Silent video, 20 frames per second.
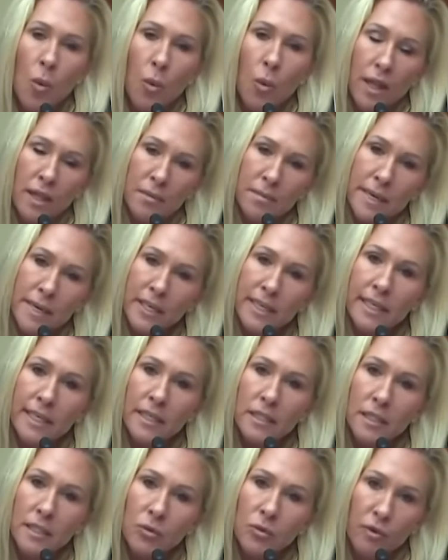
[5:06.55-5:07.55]
while
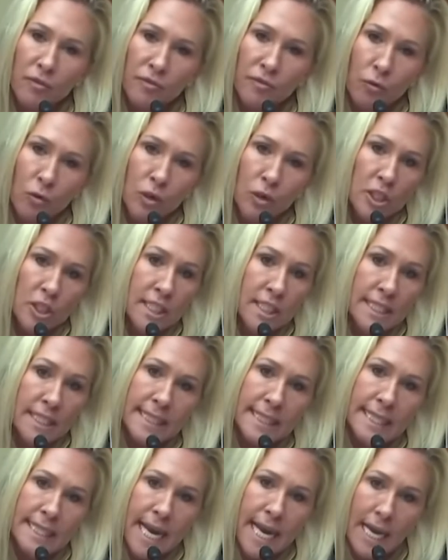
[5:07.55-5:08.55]
Americans were forced to
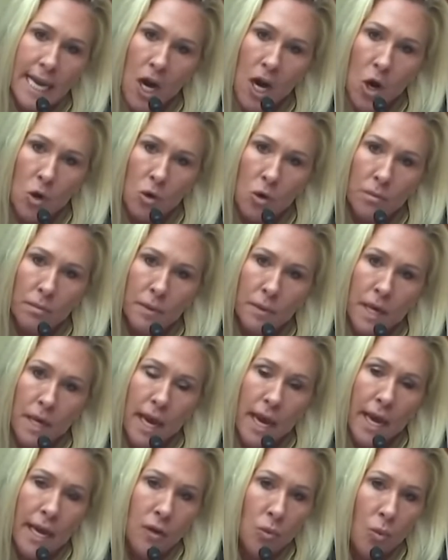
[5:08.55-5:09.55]
stay home
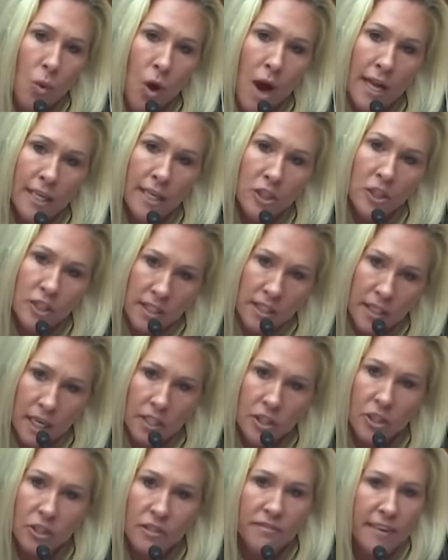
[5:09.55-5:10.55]
and watch
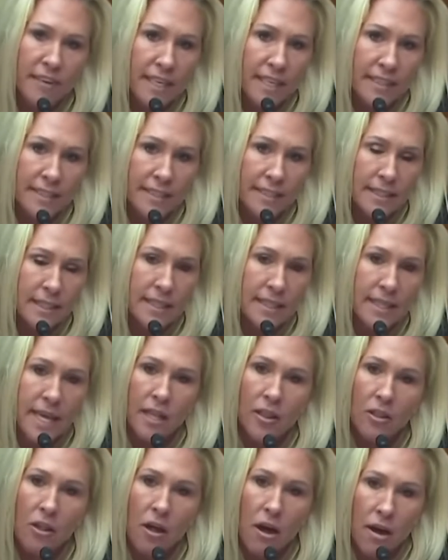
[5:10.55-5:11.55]
such events that
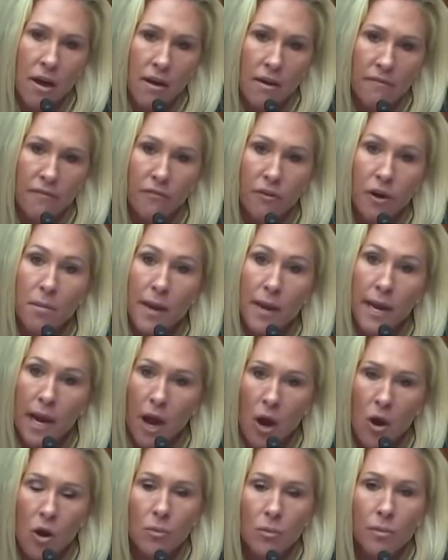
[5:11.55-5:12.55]
they love from at
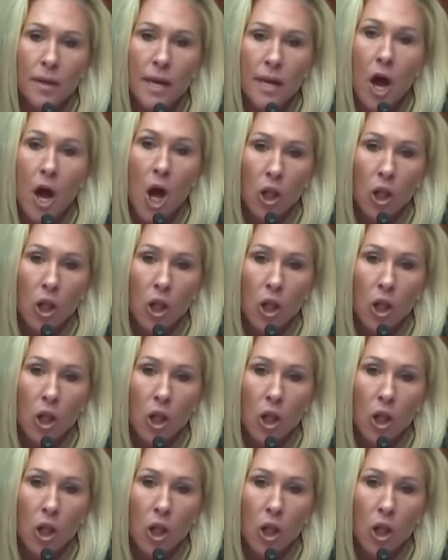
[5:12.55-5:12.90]
home